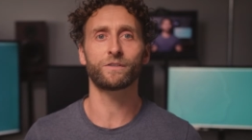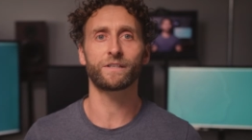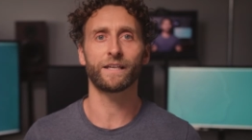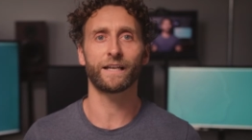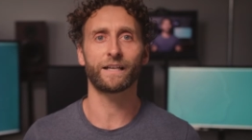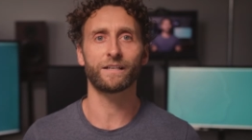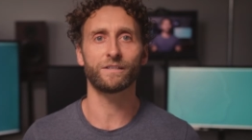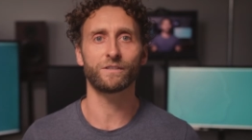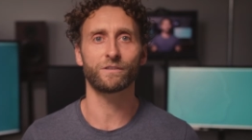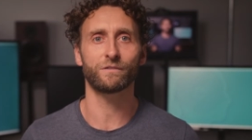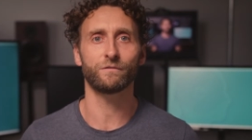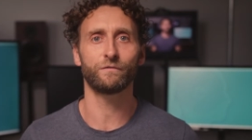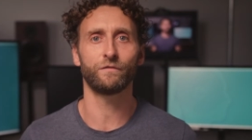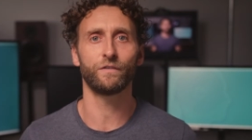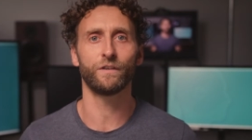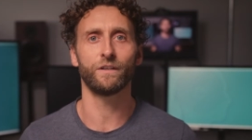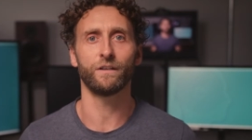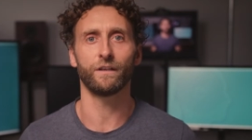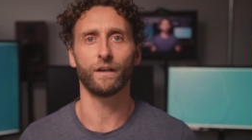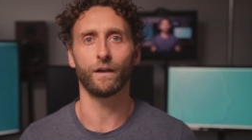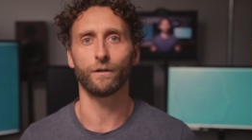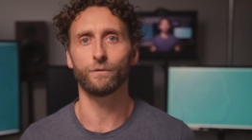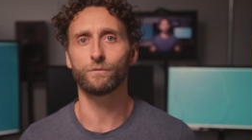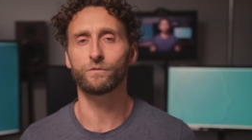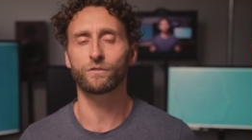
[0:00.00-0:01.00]
seconds of
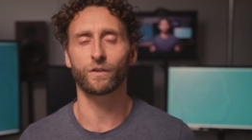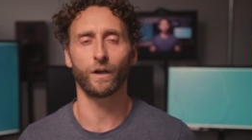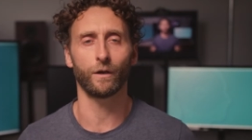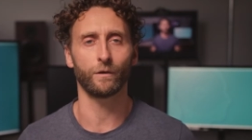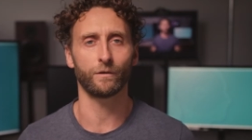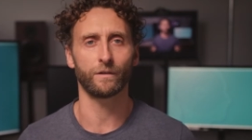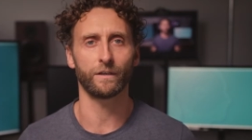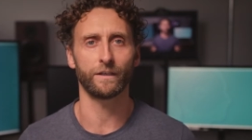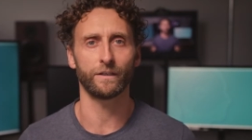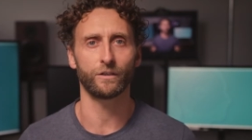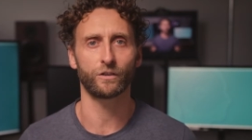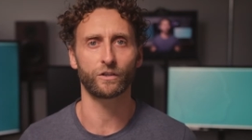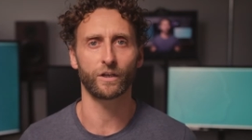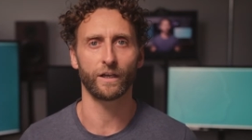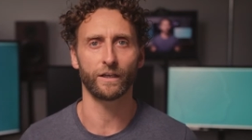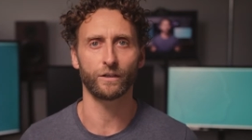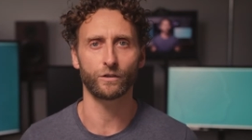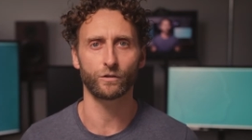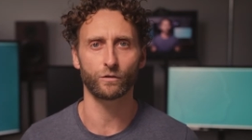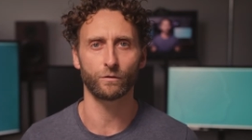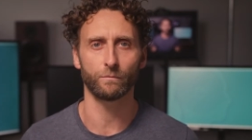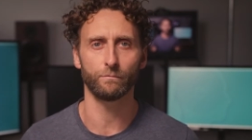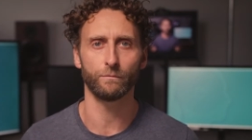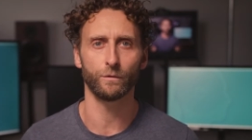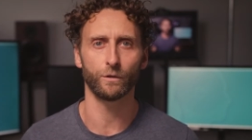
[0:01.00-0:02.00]
video totally
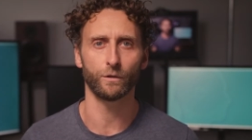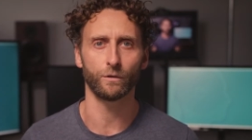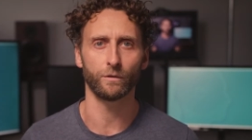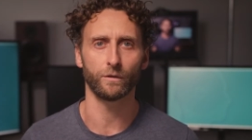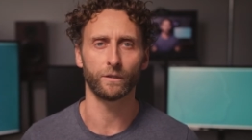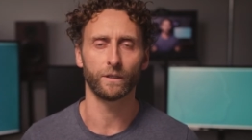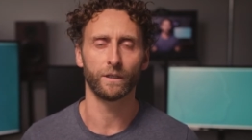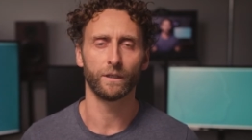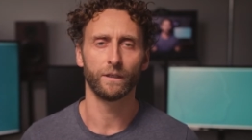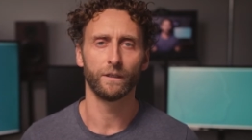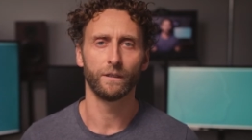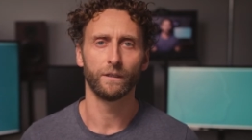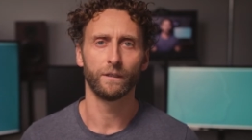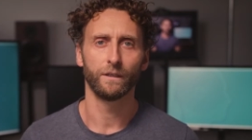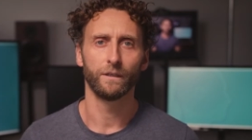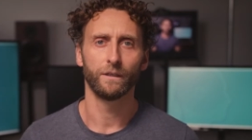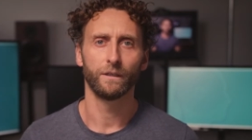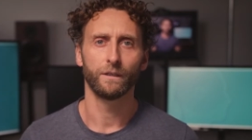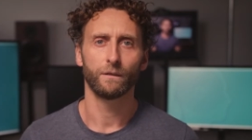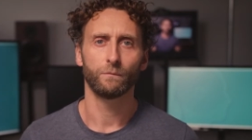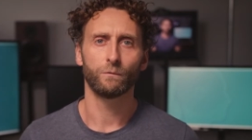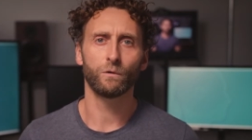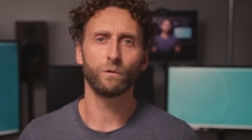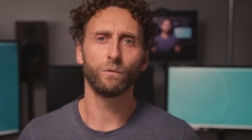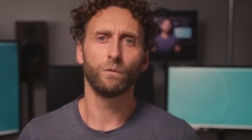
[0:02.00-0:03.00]
change your mood?
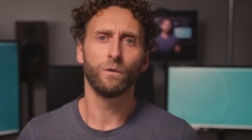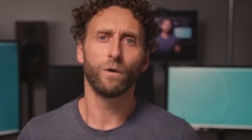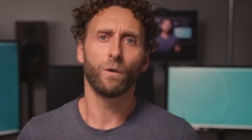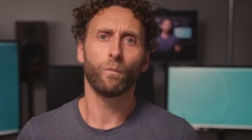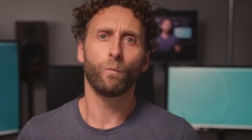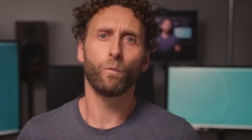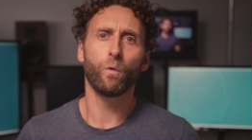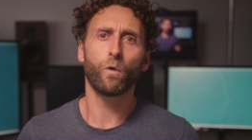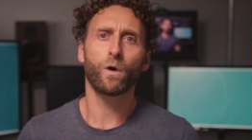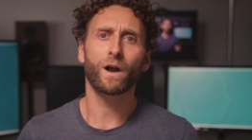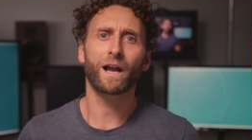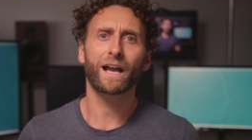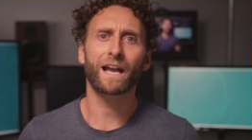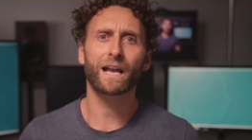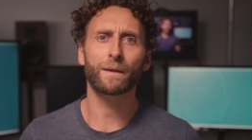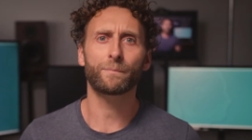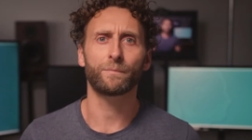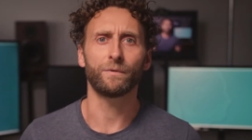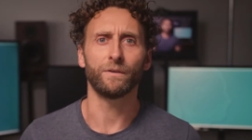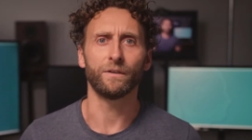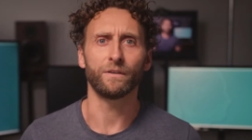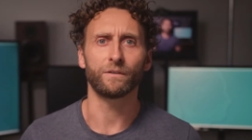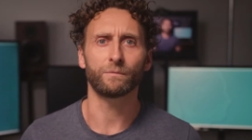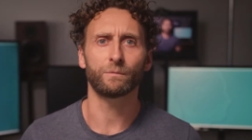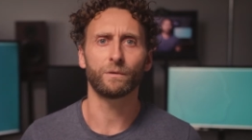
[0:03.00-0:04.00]
Well, what
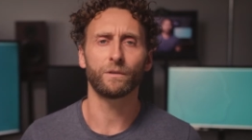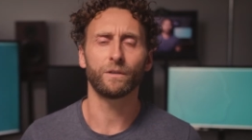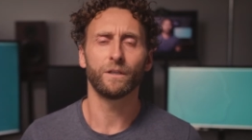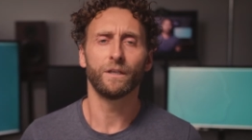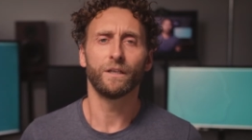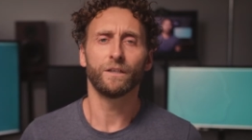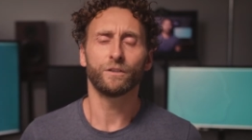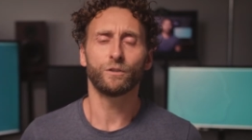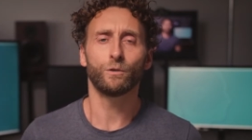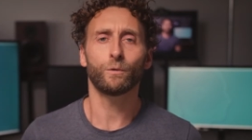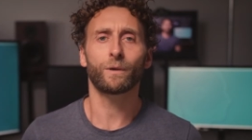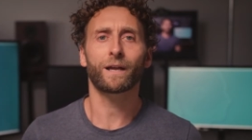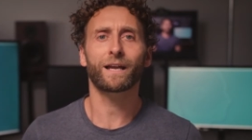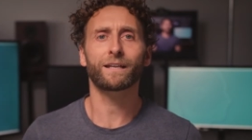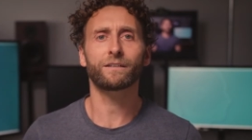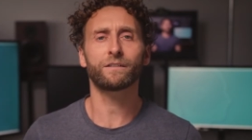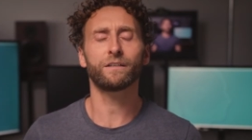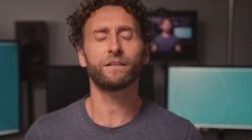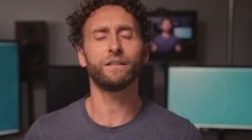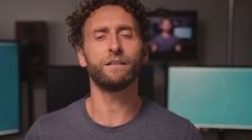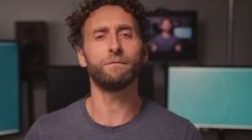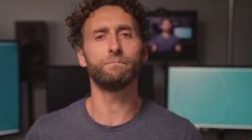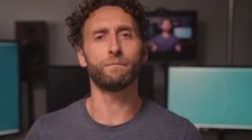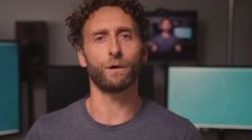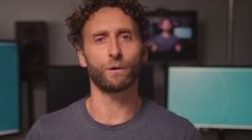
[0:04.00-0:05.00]
happened? Well, you had
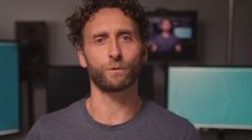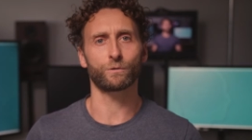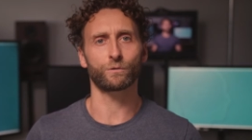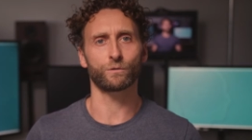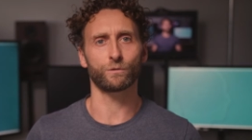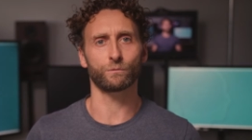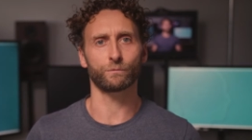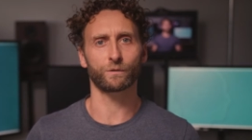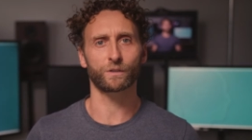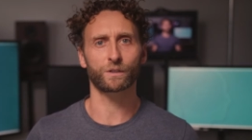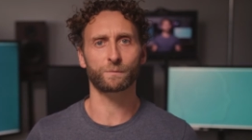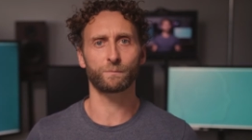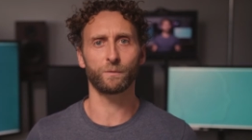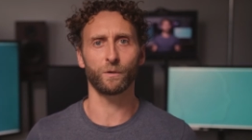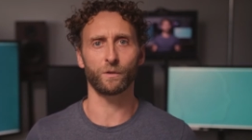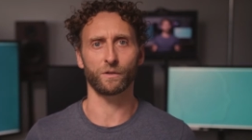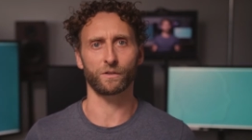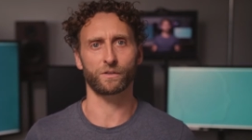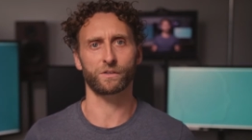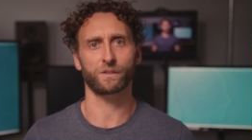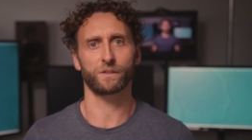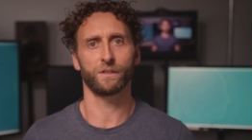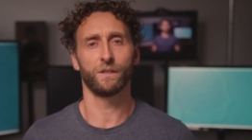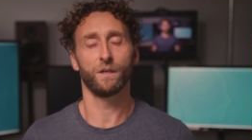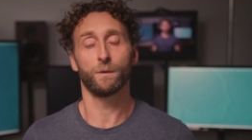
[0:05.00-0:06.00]
an emotional
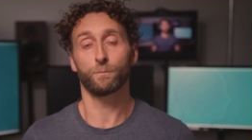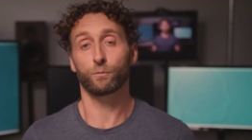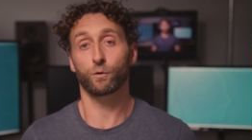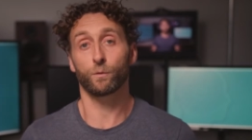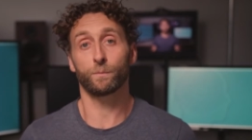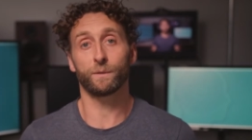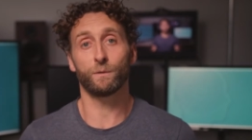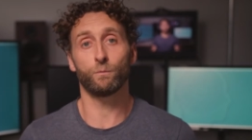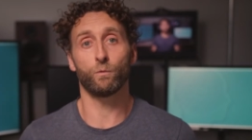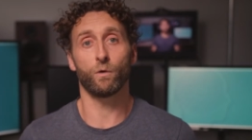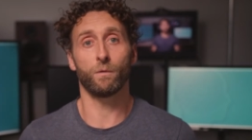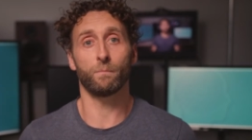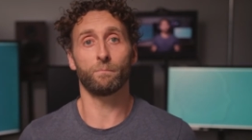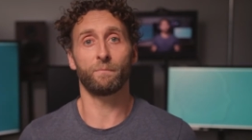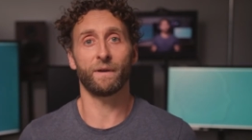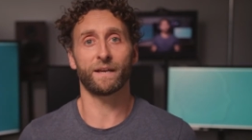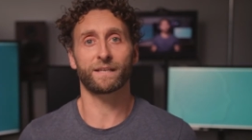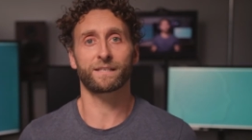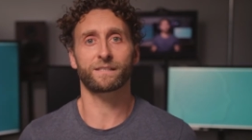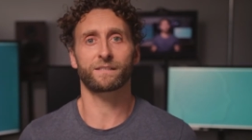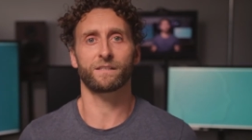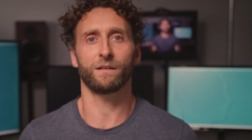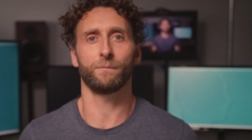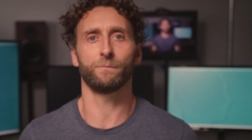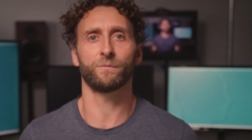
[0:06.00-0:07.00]
response, probably one
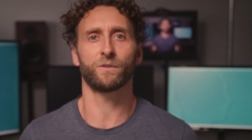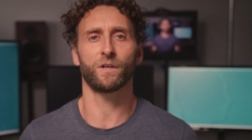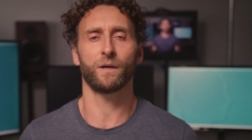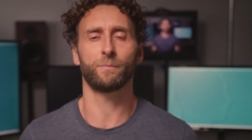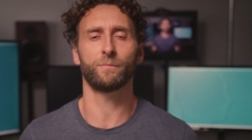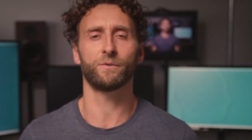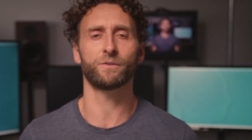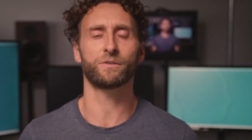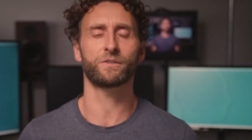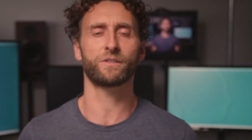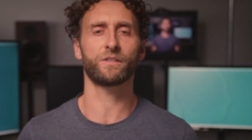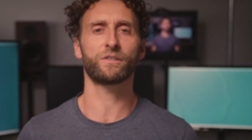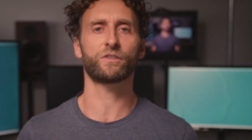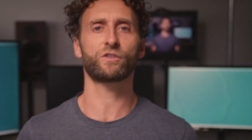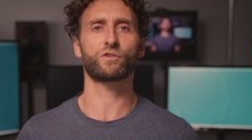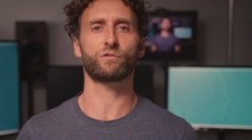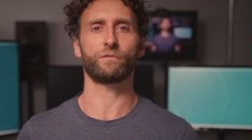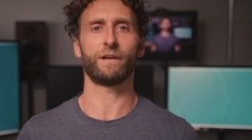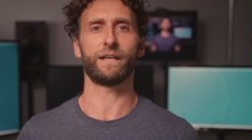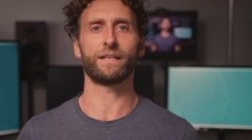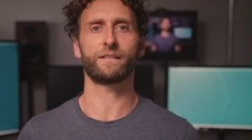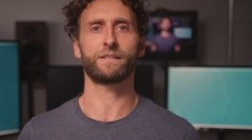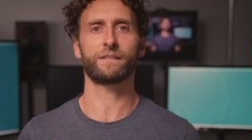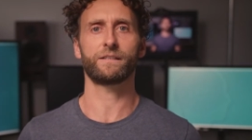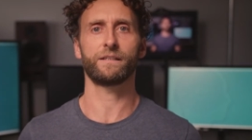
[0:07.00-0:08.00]
best summed up as
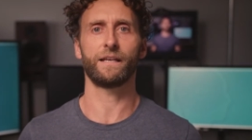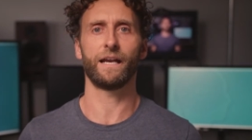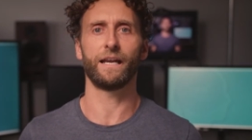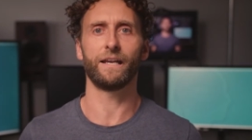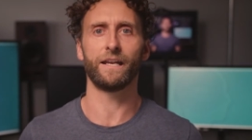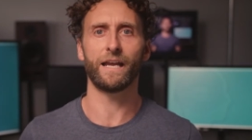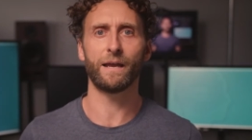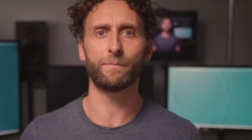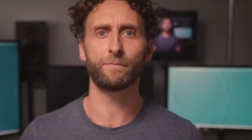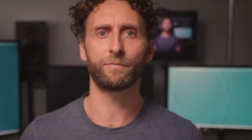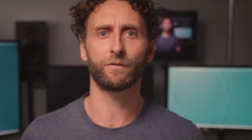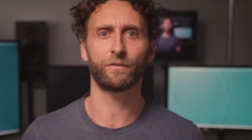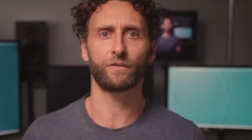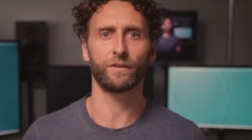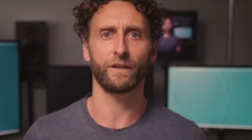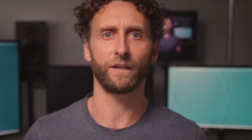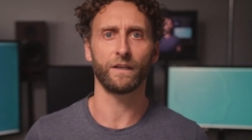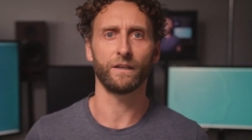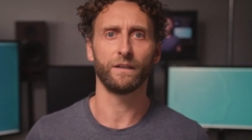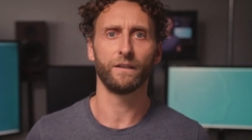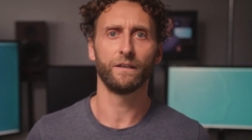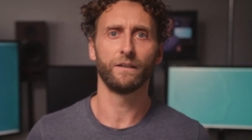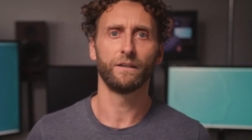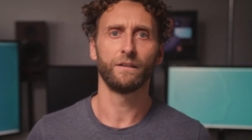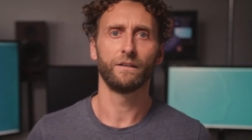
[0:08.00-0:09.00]
distress and
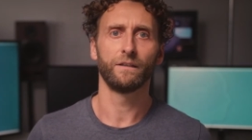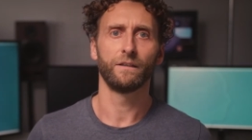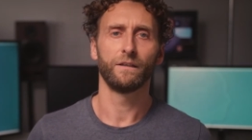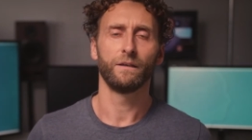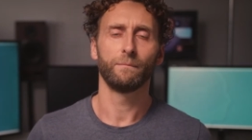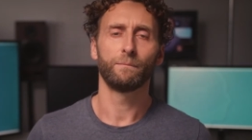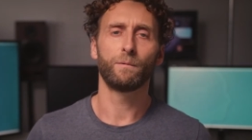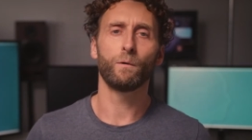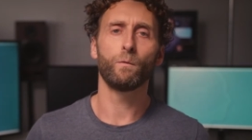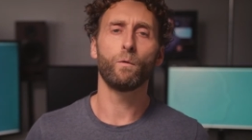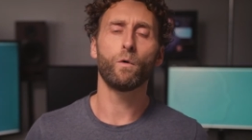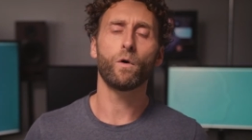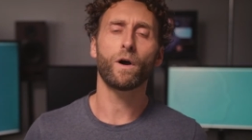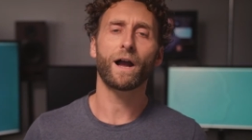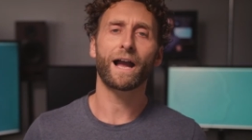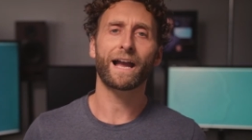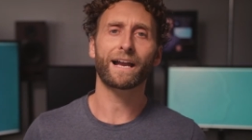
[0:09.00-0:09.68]
empathy. But what